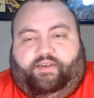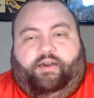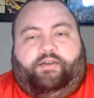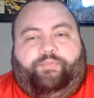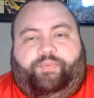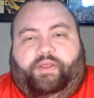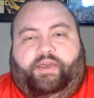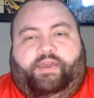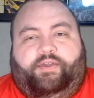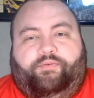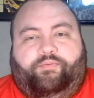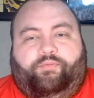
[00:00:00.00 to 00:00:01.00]
duck
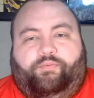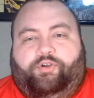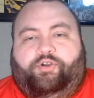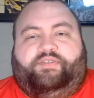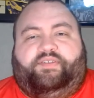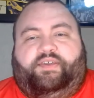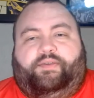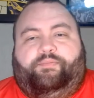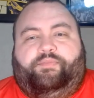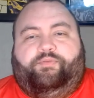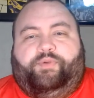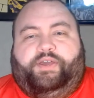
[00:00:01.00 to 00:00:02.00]
playing good
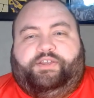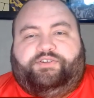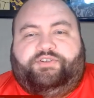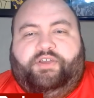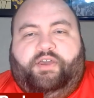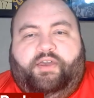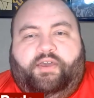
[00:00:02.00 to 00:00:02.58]
teams, which